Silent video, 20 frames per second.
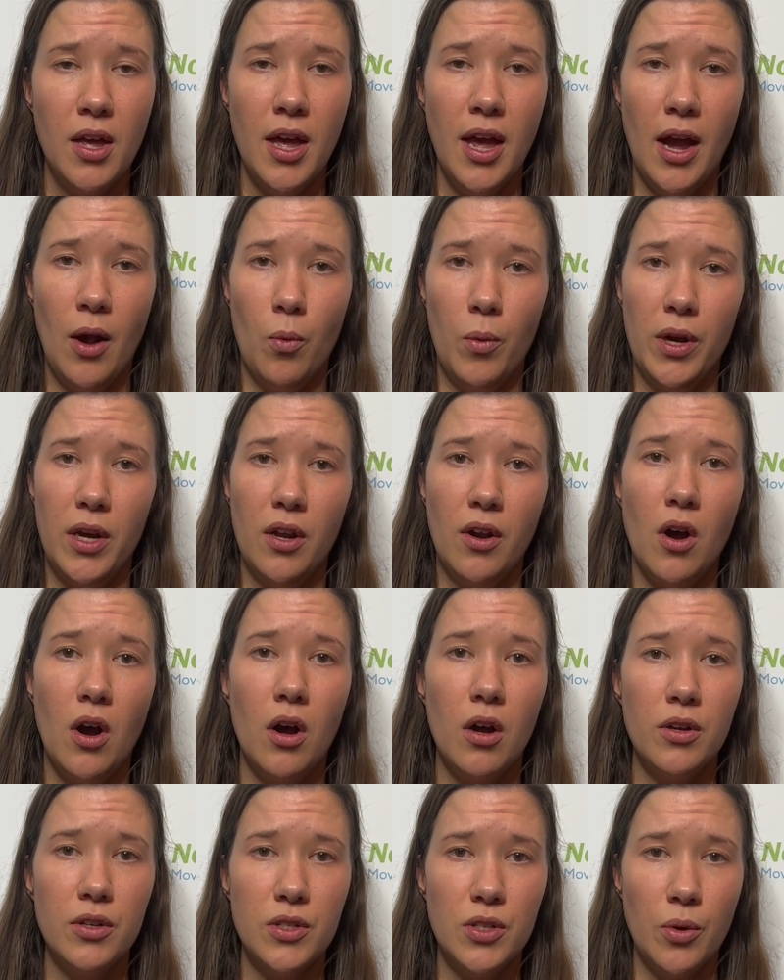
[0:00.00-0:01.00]
And we can
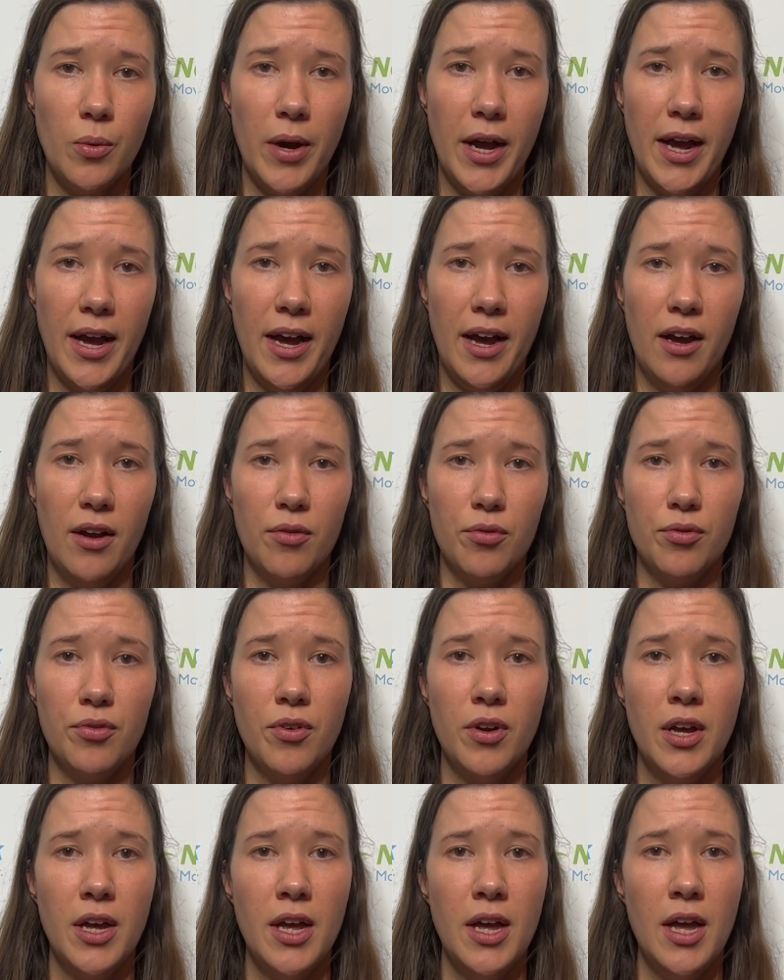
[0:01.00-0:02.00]
also have
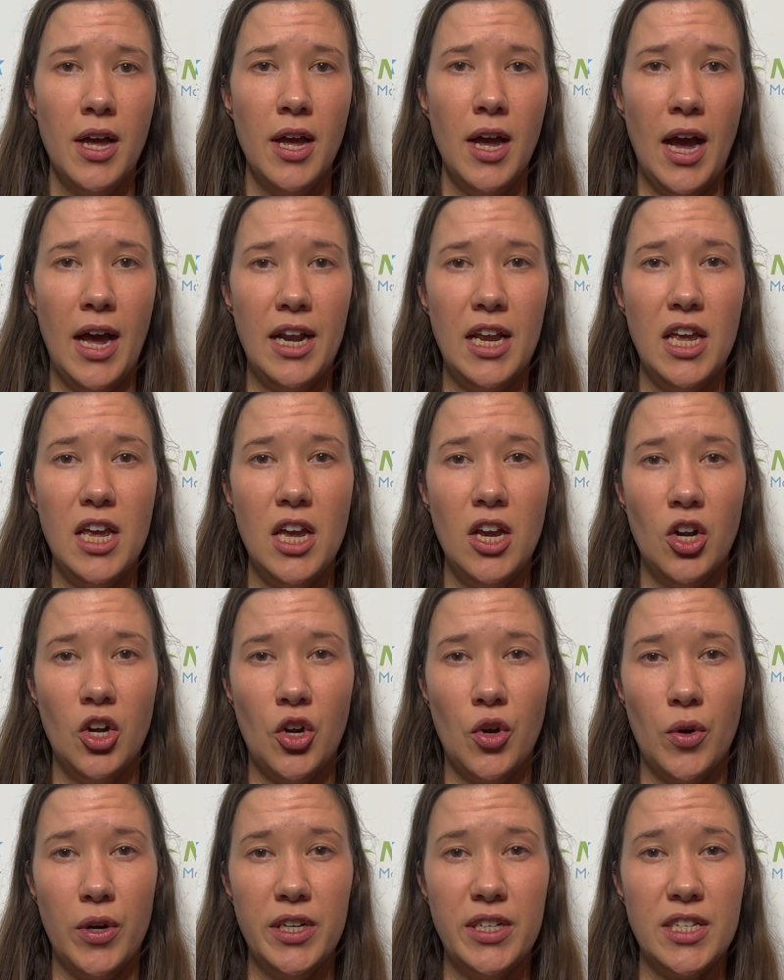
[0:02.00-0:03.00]
an
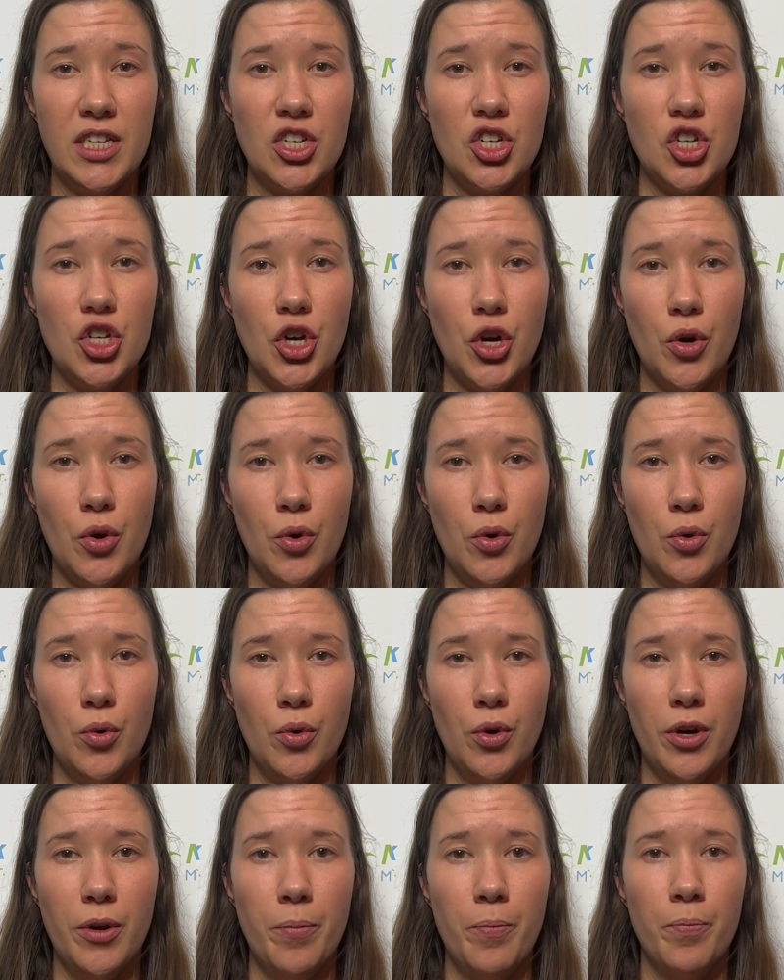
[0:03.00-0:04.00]
increase in
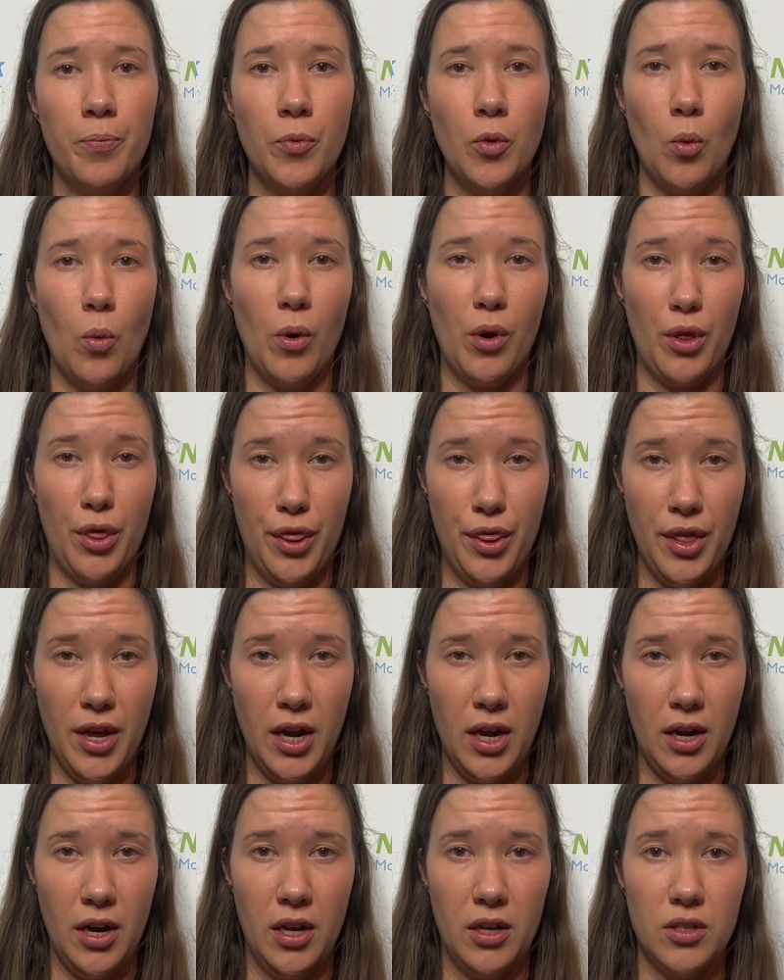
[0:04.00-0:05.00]
tone or
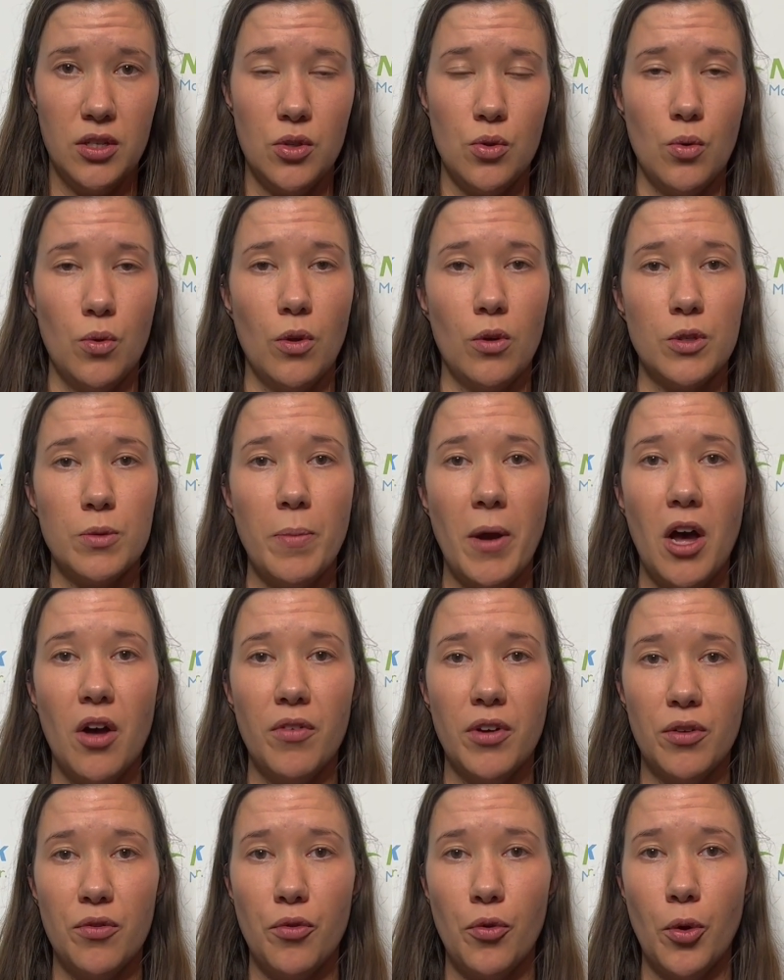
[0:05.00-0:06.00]
thickness through those
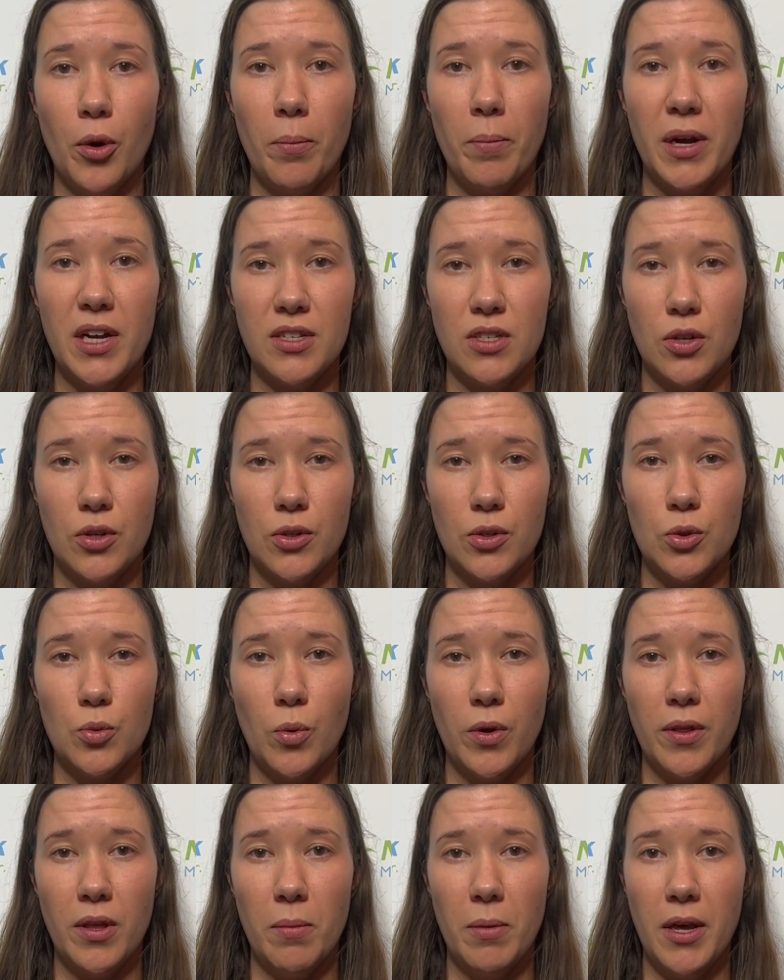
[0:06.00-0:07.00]
pelvic floor muscles where
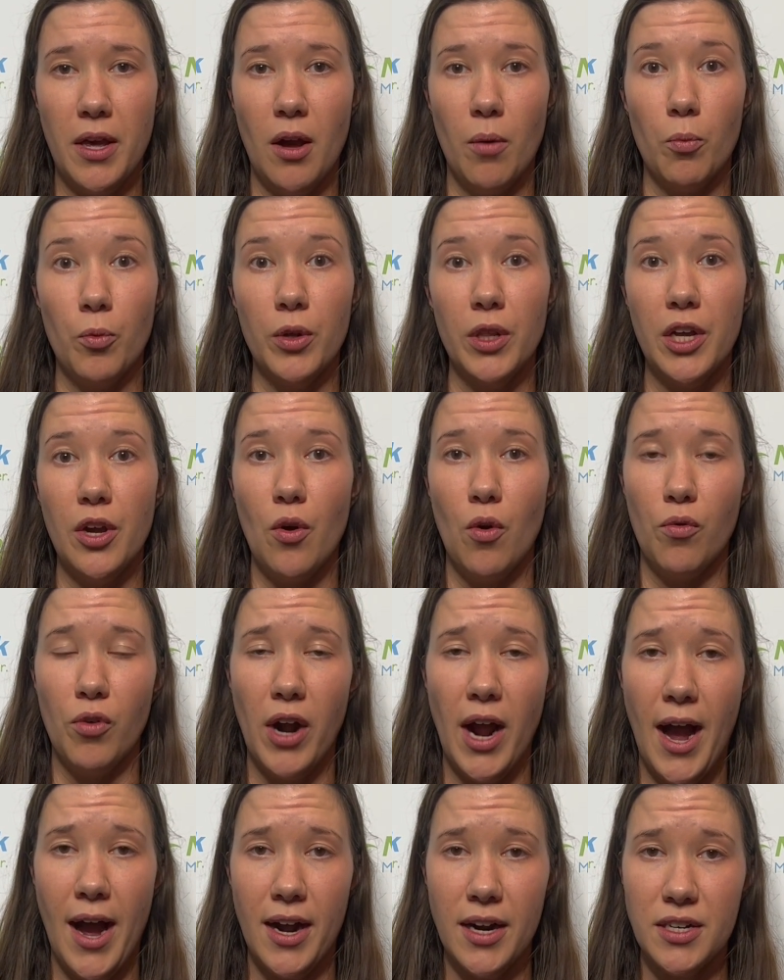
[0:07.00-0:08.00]
they become really
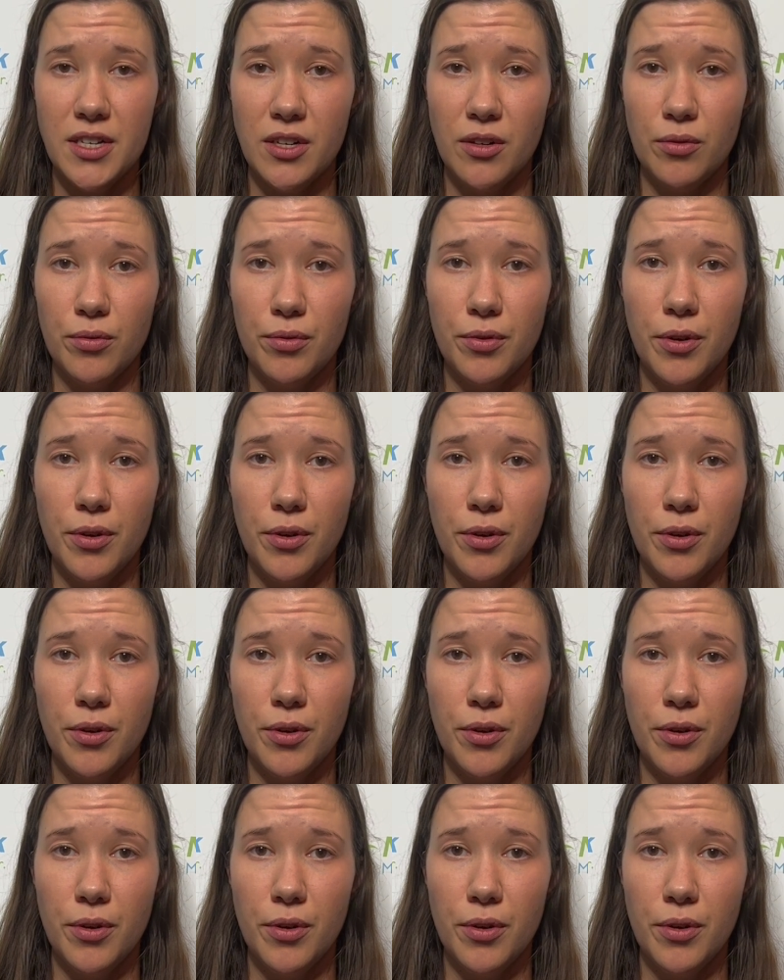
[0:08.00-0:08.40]
overactive.